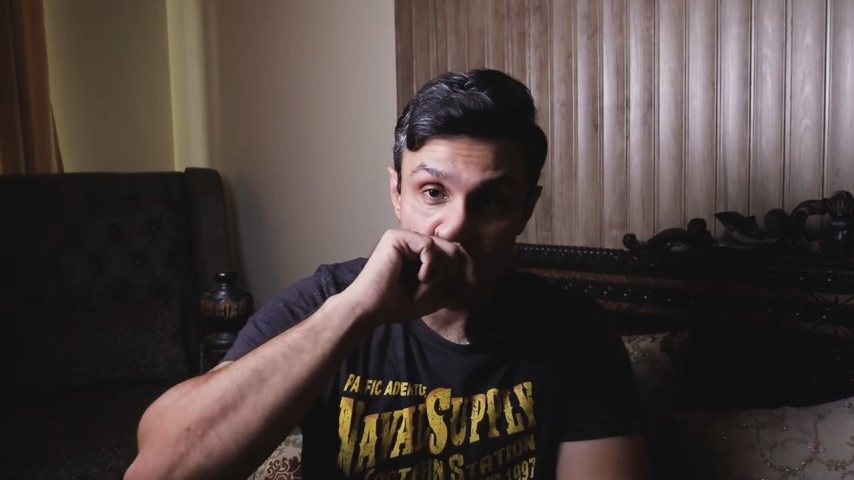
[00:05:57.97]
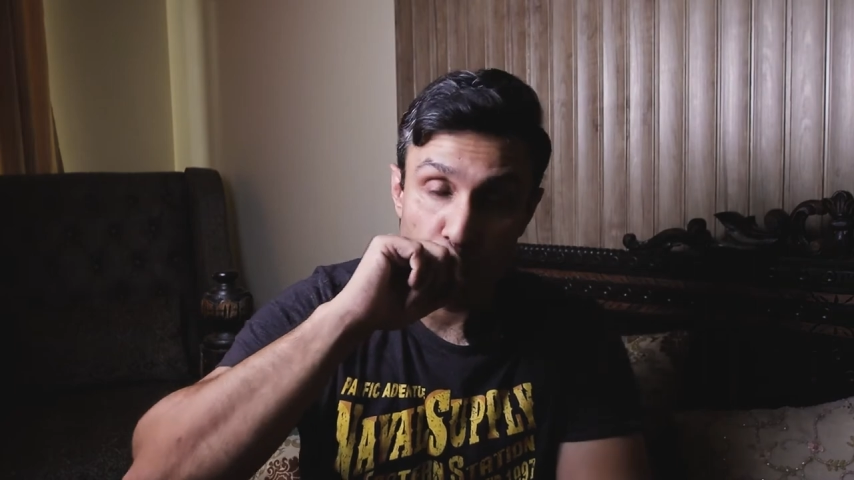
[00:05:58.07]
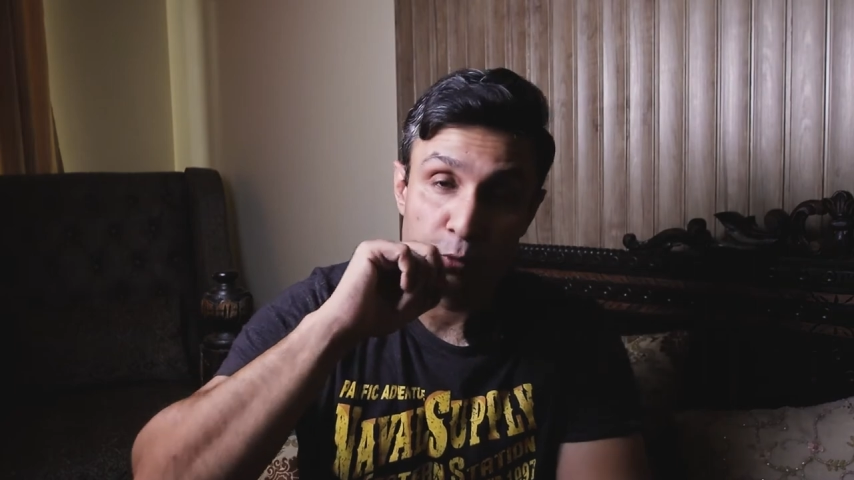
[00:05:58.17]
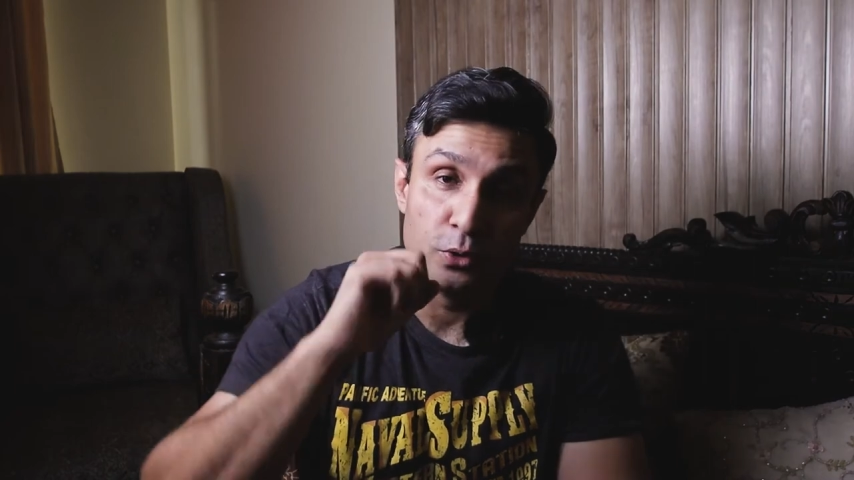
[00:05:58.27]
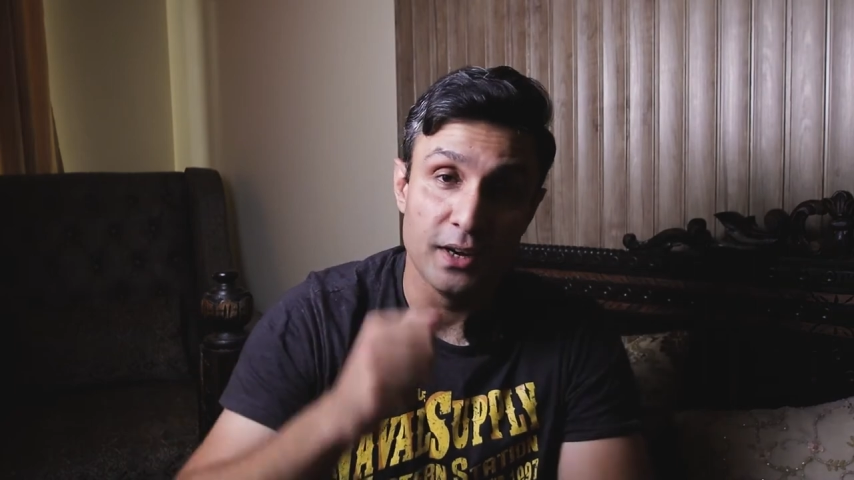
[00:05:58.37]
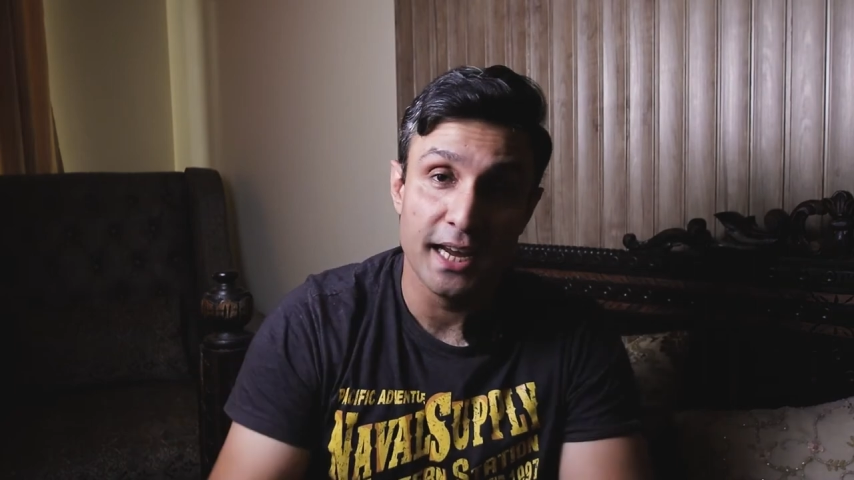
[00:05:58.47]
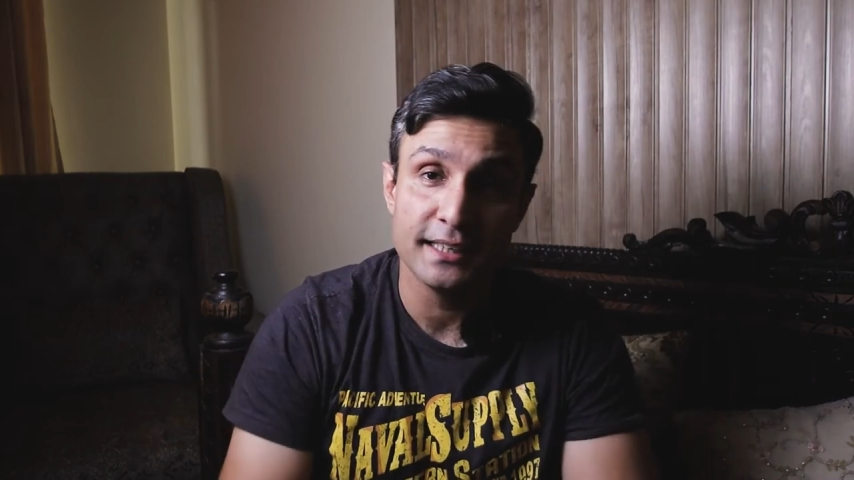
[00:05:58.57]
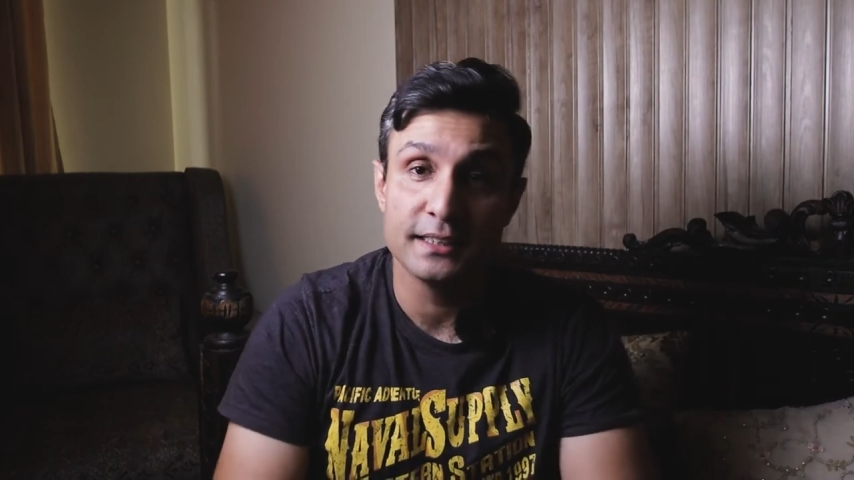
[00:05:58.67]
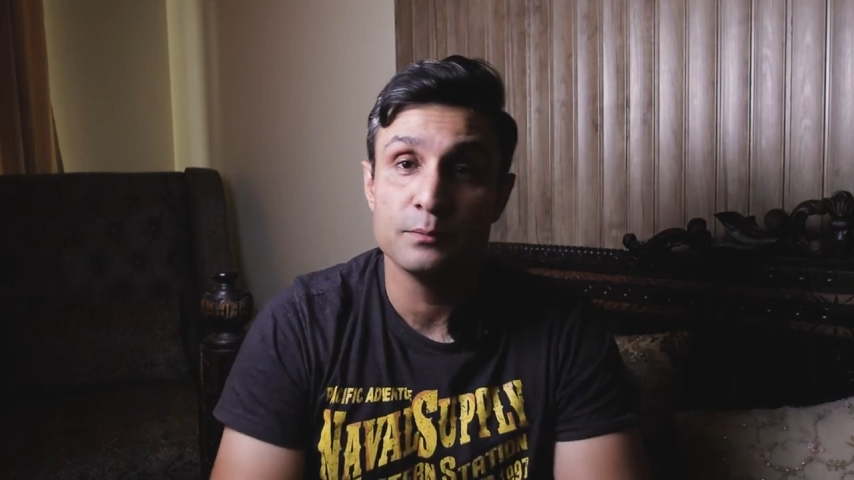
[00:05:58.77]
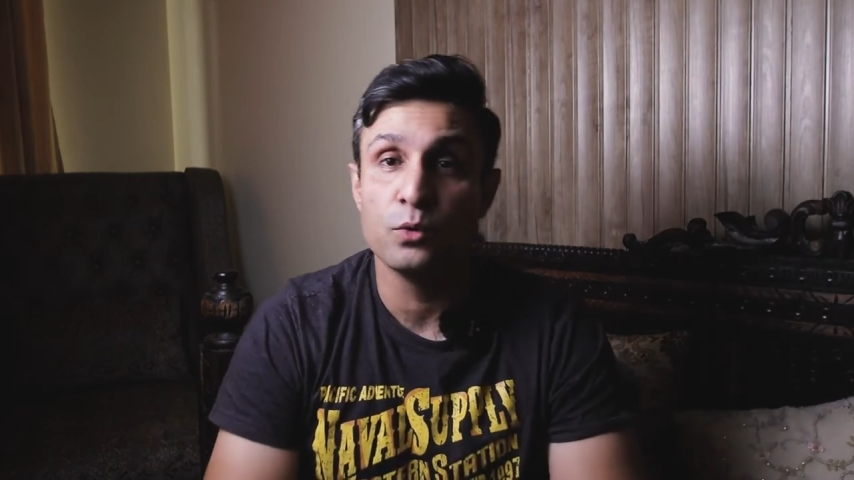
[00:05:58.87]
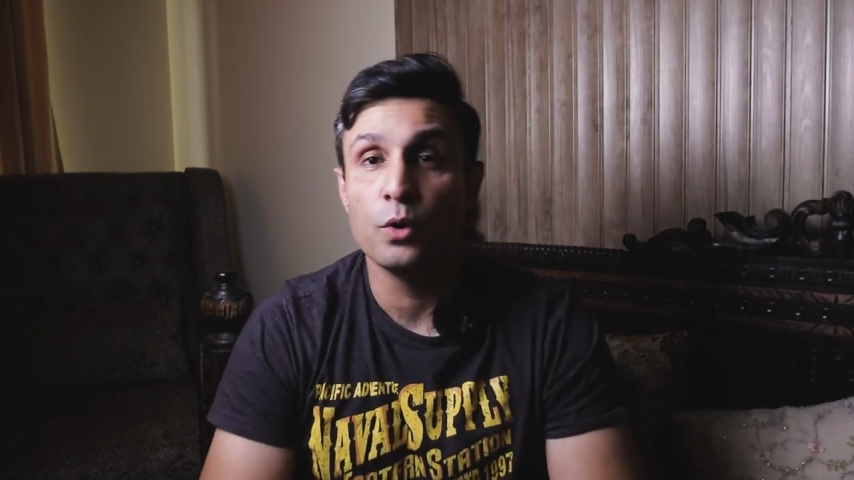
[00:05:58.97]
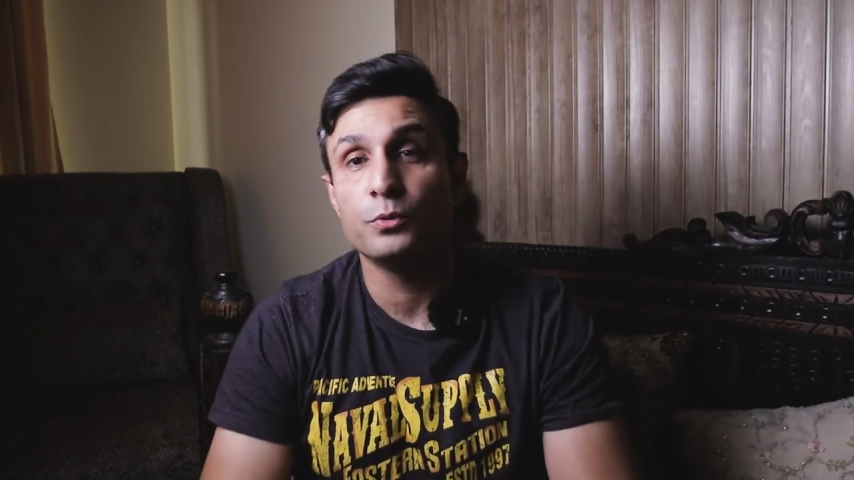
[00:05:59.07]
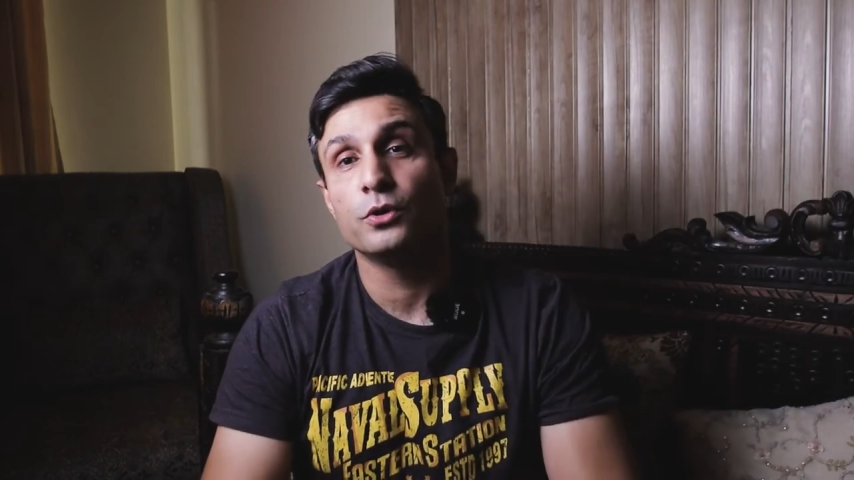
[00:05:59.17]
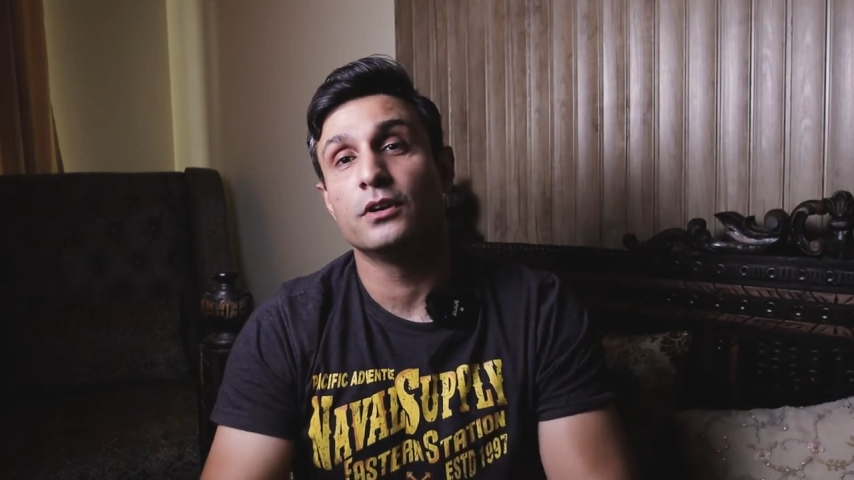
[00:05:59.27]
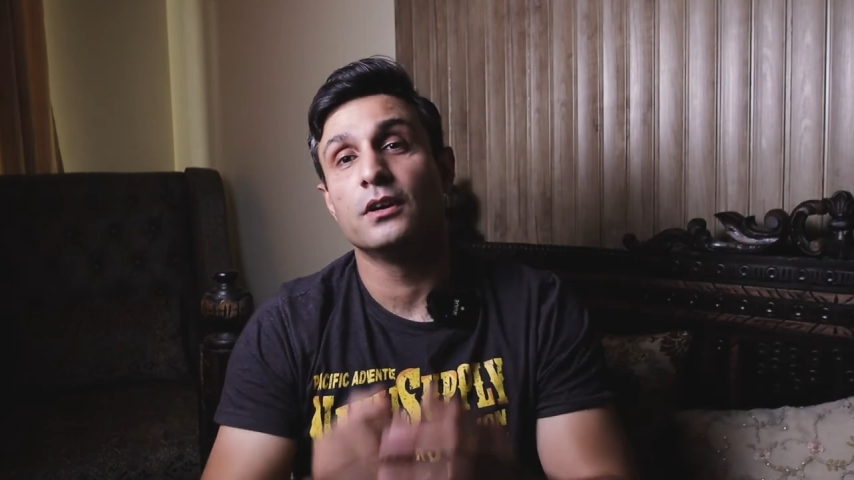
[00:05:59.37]
Hope you like them, hope
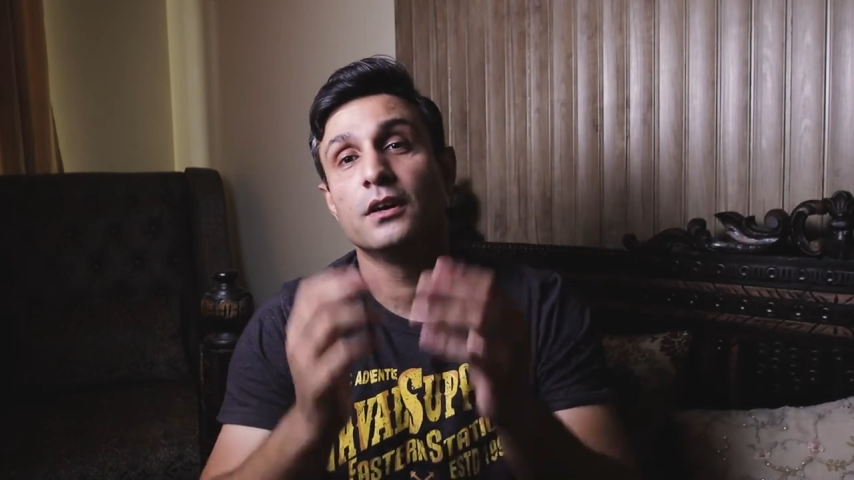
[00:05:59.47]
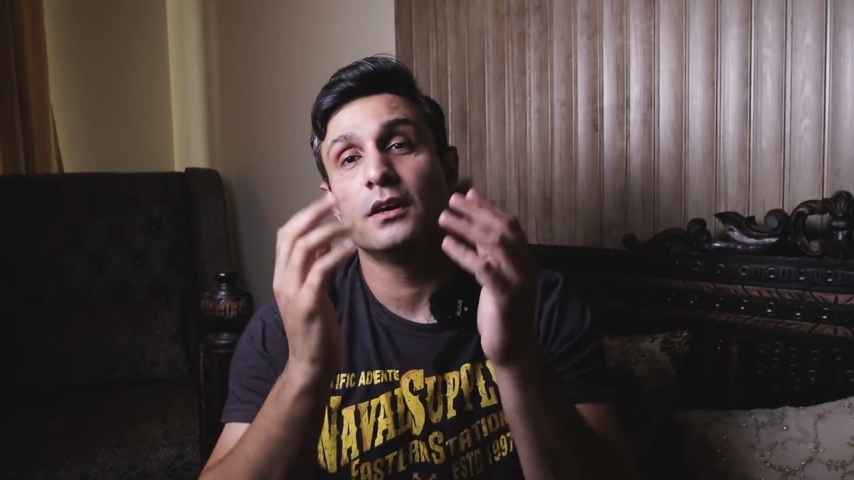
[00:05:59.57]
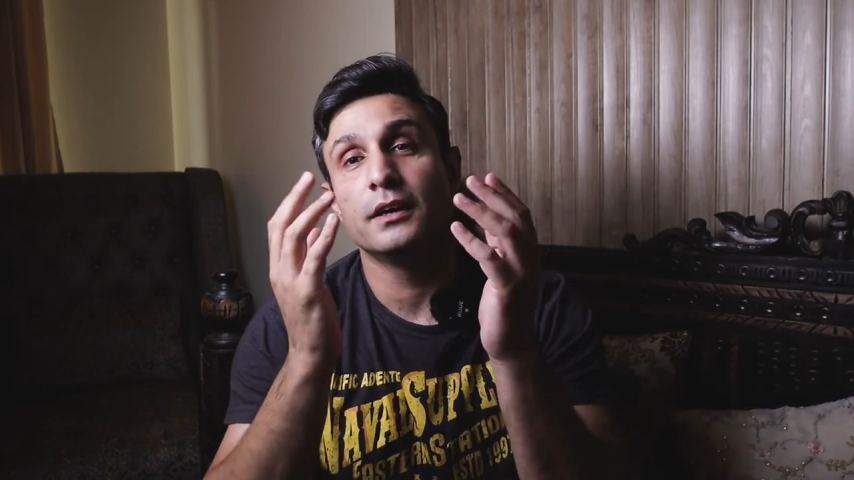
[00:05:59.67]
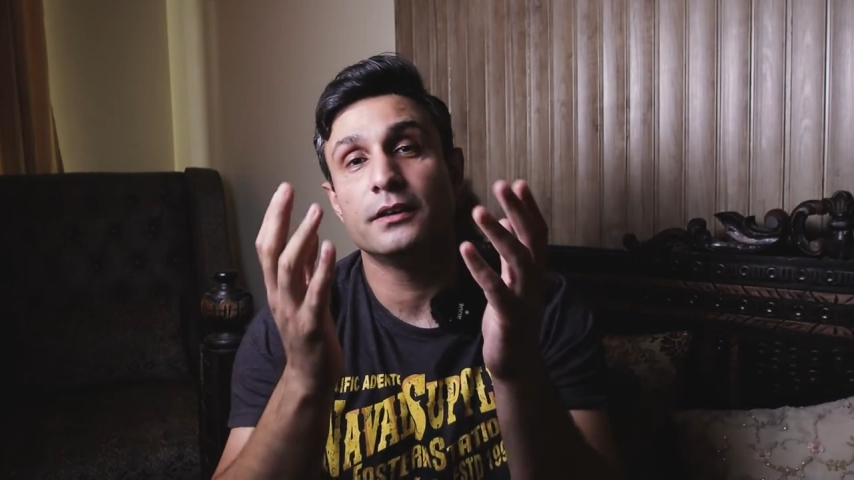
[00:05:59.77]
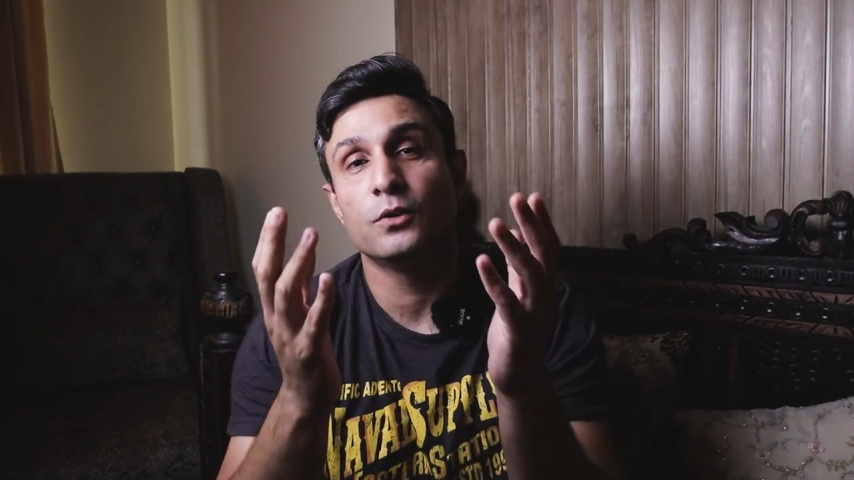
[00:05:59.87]
you're gonna learn,